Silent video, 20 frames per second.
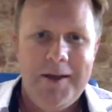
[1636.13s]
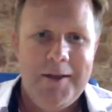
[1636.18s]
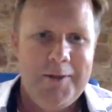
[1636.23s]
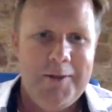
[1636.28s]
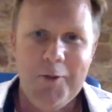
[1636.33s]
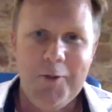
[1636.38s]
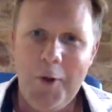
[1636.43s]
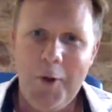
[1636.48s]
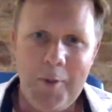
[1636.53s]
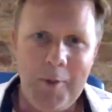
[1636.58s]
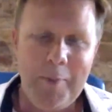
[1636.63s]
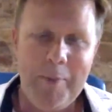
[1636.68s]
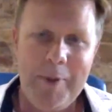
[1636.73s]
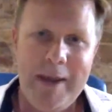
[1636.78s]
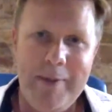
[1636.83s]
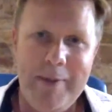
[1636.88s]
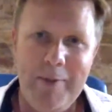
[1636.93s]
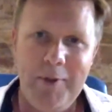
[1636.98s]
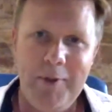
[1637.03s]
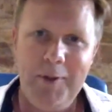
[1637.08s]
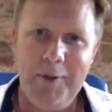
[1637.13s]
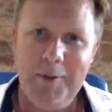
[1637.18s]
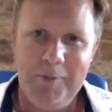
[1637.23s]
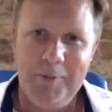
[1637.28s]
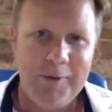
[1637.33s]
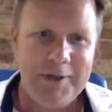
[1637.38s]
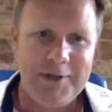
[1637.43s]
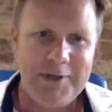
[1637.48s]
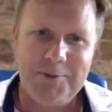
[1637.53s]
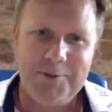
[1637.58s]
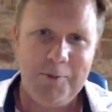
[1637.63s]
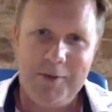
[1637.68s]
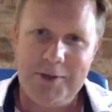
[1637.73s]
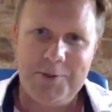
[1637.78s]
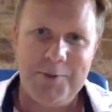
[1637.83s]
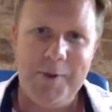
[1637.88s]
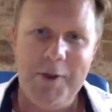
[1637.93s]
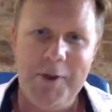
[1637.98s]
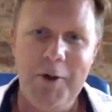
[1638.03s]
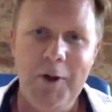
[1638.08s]
normal people, which
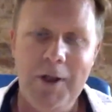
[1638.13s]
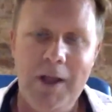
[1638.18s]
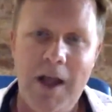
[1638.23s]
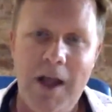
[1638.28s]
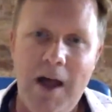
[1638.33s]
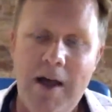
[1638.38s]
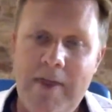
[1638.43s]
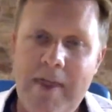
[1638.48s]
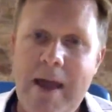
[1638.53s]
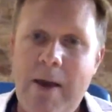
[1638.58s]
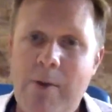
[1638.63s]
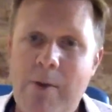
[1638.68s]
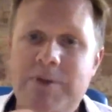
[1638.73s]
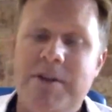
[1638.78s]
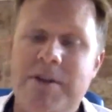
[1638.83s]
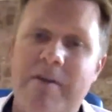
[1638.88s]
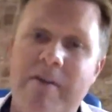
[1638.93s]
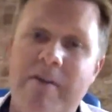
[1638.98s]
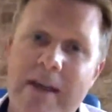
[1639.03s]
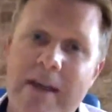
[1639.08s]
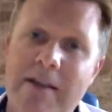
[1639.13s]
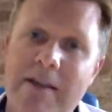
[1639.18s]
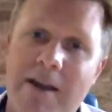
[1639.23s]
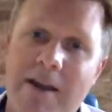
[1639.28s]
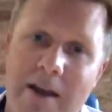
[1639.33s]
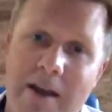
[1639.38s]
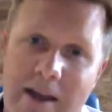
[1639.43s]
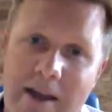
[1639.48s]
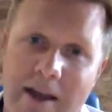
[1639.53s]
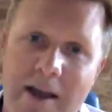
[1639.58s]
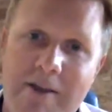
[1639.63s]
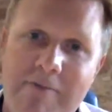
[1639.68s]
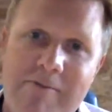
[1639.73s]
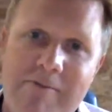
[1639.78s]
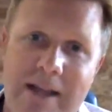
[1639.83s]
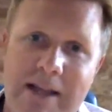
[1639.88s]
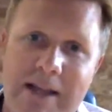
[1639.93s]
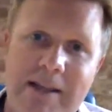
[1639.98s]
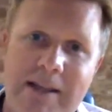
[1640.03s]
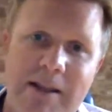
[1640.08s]
we all are. And that was the thing that I
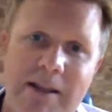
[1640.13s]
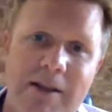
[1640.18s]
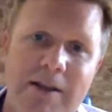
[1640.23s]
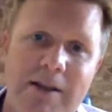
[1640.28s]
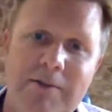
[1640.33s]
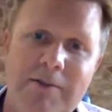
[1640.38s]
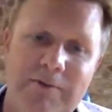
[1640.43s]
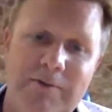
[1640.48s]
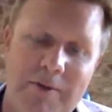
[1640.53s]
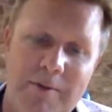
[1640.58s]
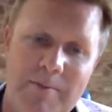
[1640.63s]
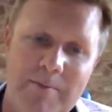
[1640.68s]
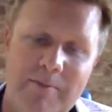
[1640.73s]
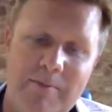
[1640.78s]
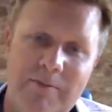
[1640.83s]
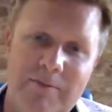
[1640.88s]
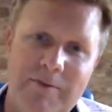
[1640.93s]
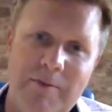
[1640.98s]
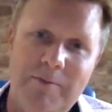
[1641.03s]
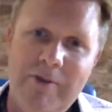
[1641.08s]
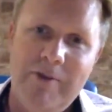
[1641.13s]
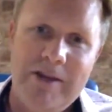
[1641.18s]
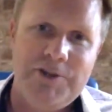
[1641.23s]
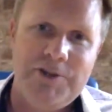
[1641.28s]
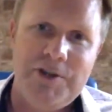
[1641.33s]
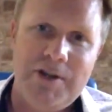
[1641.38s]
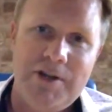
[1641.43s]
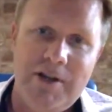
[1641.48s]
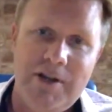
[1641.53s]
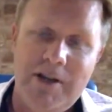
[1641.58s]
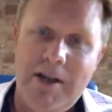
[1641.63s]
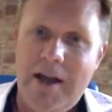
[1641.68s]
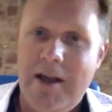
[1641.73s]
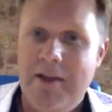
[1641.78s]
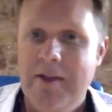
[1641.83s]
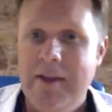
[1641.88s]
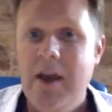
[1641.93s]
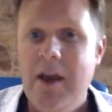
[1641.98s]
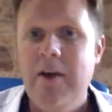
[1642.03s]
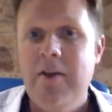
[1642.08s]
really learned from Richard
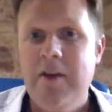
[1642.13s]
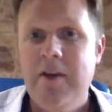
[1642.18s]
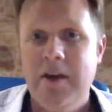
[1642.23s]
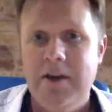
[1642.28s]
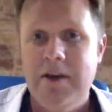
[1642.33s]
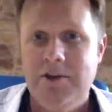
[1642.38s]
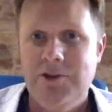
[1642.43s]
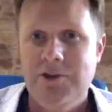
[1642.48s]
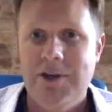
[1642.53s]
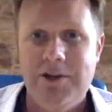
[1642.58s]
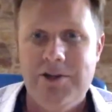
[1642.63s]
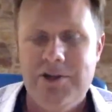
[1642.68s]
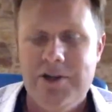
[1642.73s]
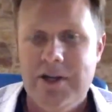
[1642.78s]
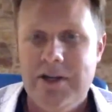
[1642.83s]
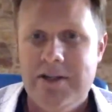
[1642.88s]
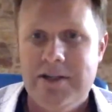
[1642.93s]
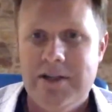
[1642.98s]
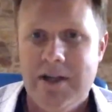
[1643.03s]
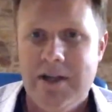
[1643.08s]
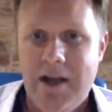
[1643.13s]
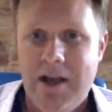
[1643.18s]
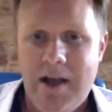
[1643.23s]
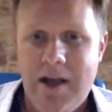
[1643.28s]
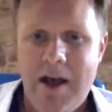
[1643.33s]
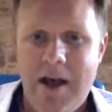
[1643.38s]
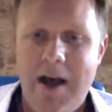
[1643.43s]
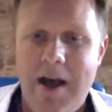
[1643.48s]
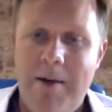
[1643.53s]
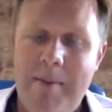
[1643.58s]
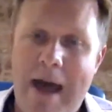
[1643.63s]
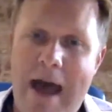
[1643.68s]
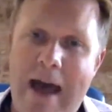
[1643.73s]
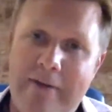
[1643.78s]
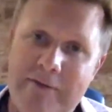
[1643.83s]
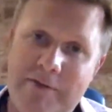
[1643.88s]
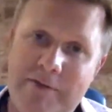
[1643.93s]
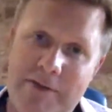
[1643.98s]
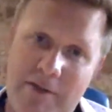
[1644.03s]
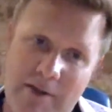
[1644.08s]
and the other judges
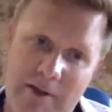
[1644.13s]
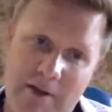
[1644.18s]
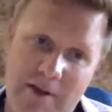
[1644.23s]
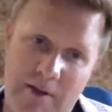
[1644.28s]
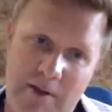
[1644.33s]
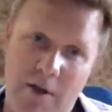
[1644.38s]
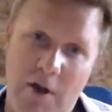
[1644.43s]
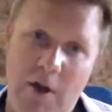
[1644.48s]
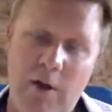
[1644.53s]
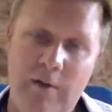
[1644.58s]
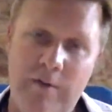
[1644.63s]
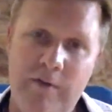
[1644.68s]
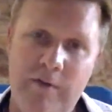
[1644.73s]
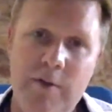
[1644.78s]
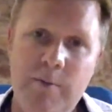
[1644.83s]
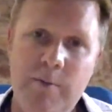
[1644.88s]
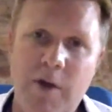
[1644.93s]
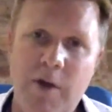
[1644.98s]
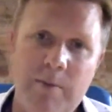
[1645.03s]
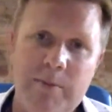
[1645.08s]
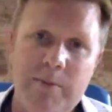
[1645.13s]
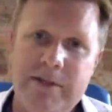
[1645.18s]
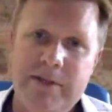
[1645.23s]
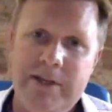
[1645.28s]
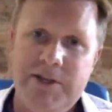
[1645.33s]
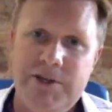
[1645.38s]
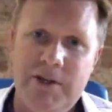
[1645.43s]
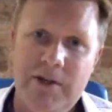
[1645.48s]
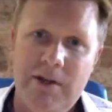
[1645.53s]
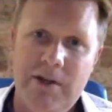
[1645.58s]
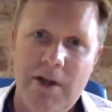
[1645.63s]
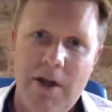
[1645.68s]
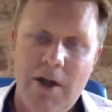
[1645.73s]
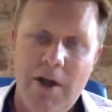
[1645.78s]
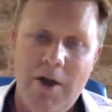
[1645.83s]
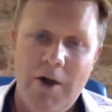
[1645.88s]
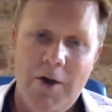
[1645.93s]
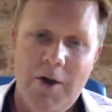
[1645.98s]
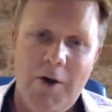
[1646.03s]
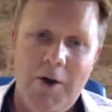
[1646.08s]
after the whole Voom competition.
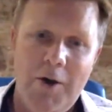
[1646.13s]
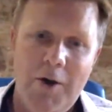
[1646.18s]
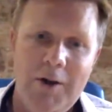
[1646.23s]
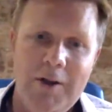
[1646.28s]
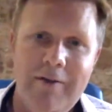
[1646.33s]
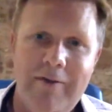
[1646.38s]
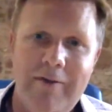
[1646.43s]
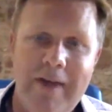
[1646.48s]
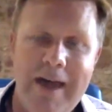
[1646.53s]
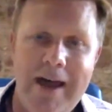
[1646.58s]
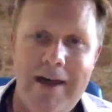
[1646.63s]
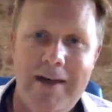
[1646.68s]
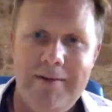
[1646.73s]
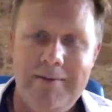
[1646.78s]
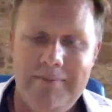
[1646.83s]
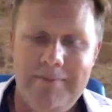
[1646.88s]
All of that